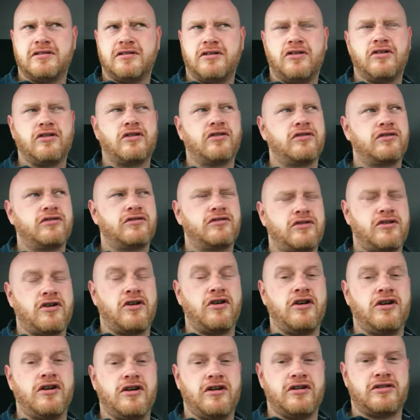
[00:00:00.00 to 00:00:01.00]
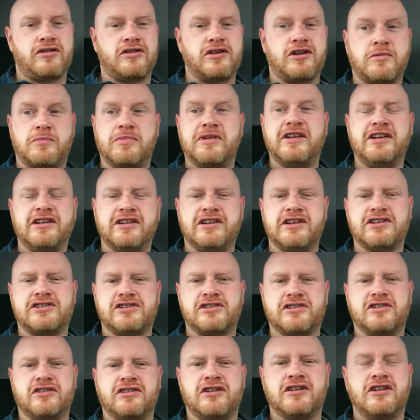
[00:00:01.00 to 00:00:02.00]
on car, uh, the Complete
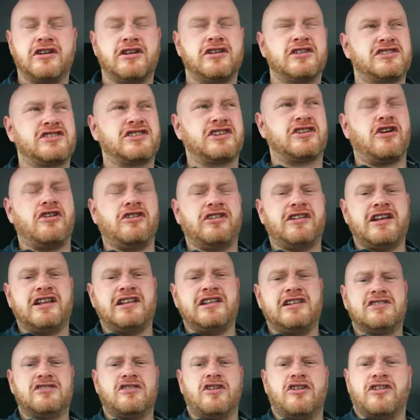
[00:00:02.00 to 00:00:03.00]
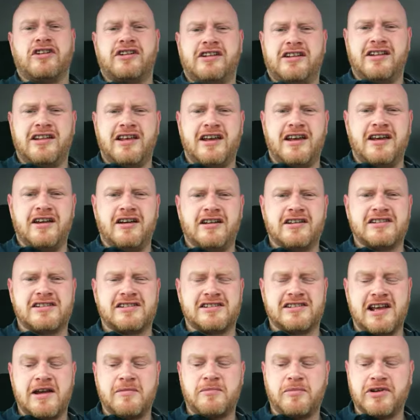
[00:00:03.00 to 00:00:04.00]
Edition because the content is already there as
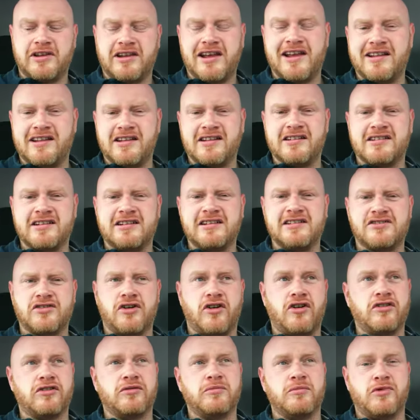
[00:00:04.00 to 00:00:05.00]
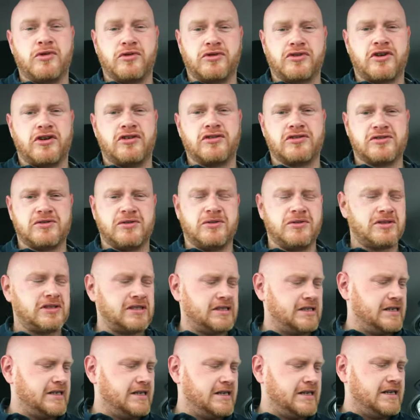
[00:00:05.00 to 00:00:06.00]
separate entities on both consoles.
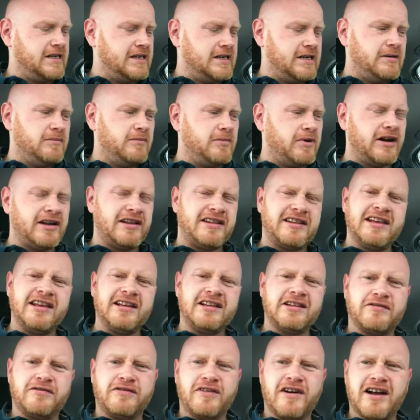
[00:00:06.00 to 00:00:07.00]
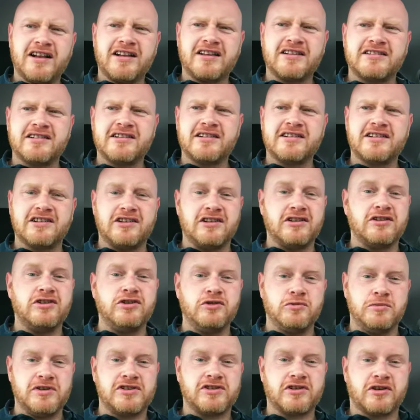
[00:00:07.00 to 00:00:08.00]
But I think the fact that
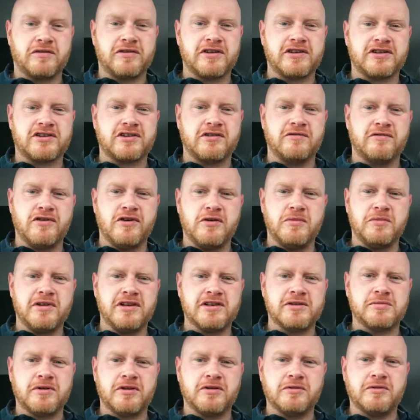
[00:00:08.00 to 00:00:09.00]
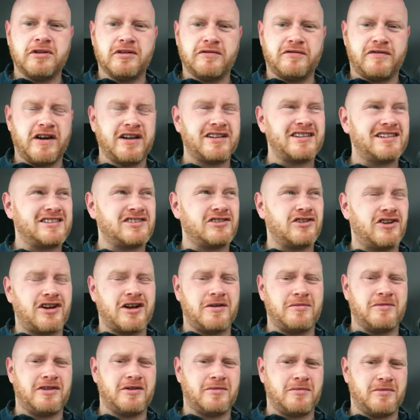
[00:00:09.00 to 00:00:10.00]
Ubisoft has confirmed this, by the way, the fact it's not
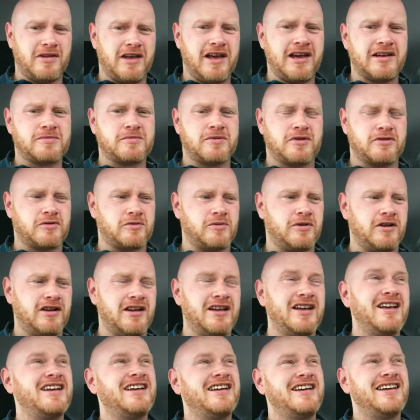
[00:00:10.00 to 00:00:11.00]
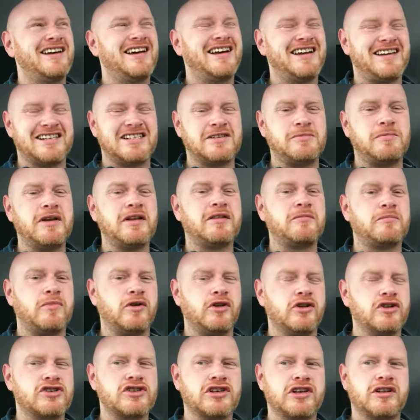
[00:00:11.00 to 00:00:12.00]
coming to Xbox One, I think a bit
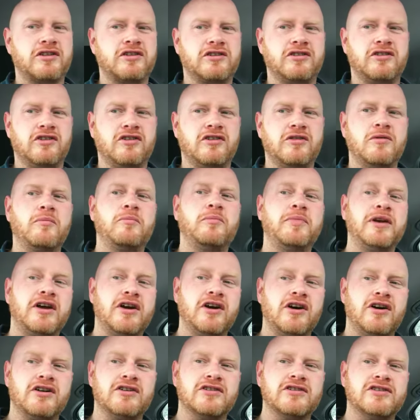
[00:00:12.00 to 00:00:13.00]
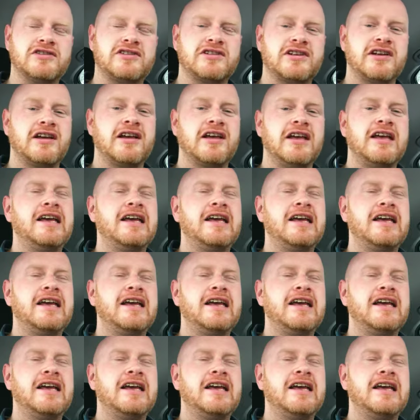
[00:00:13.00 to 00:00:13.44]
bullshit because